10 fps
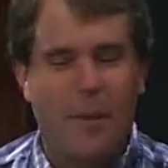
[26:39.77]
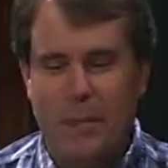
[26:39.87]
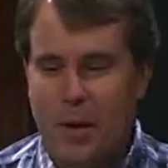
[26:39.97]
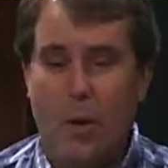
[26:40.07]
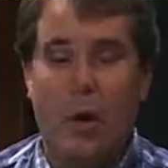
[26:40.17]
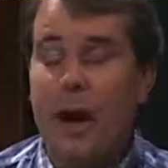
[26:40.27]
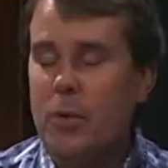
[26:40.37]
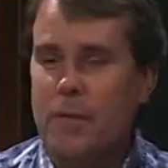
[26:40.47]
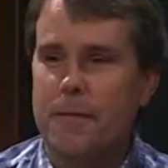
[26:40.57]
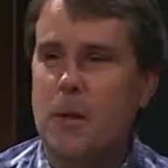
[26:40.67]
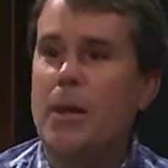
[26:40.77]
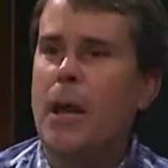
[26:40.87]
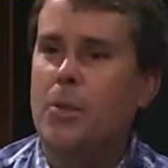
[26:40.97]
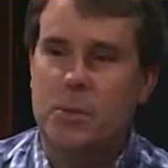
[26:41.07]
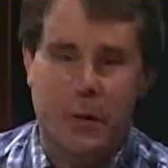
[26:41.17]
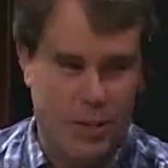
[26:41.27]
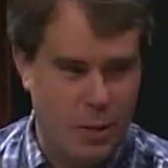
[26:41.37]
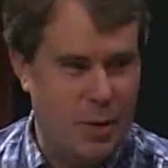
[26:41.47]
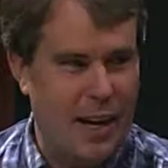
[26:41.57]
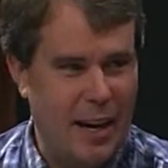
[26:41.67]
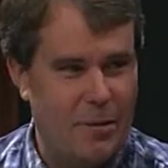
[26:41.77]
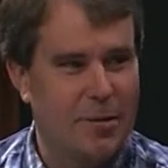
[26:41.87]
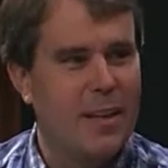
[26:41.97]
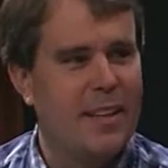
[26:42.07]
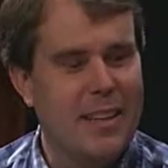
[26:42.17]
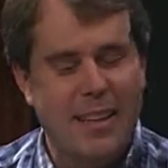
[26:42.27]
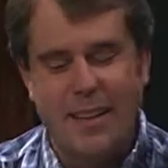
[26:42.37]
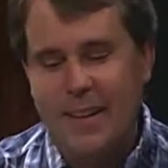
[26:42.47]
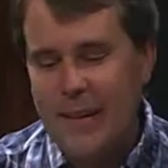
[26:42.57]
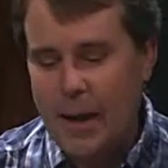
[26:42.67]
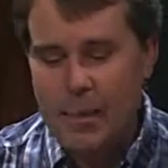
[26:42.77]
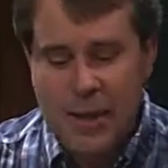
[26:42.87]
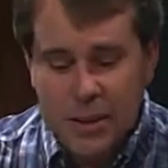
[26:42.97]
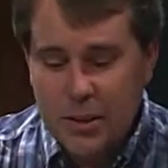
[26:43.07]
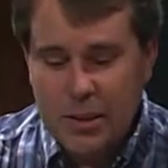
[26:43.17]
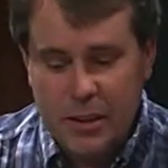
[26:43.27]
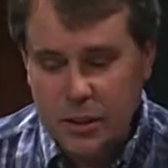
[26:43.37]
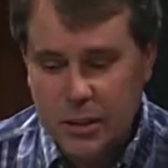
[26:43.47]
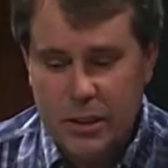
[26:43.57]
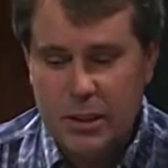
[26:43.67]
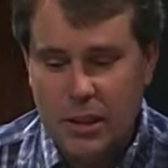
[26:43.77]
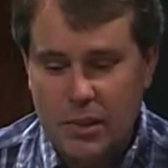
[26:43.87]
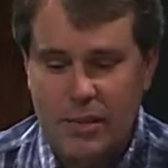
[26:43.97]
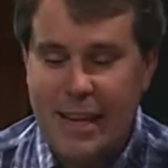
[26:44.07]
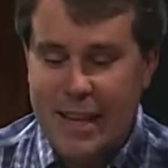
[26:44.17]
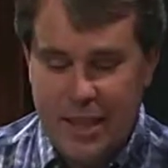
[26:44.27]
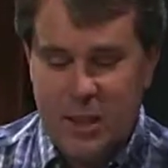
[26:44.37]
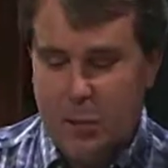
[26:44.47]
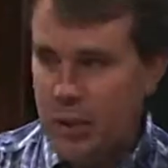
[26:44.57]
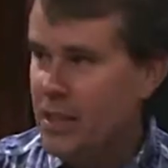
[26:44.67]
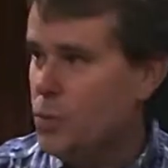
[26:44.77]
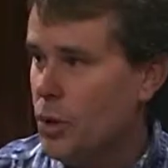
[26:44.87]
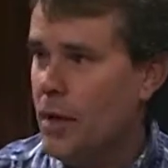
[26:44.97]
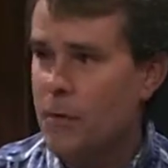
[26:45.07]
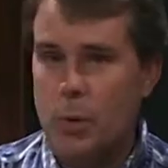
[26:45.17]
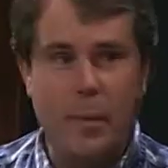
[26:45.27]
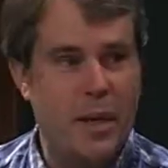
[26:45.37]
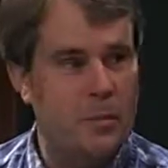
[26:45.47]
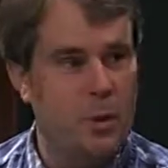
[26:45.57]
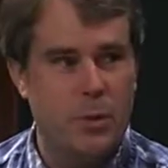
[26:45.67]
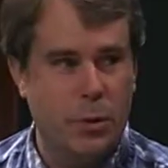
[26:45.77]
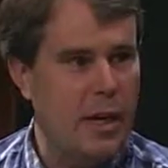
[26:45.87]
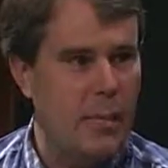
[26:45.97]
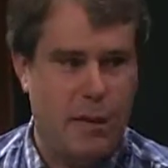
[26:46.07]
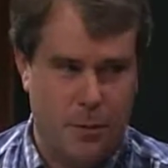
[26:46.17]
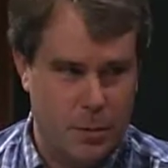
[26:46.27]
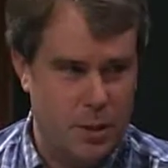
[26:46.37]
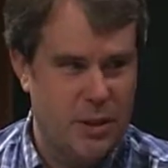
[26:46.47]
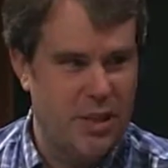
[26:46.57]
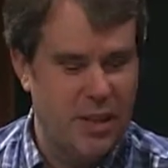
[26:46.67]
you know, or I'm with a film and how much money do you have? And yeah. uh, um, so you know, you just in this place where everyone makes films, you can't make films.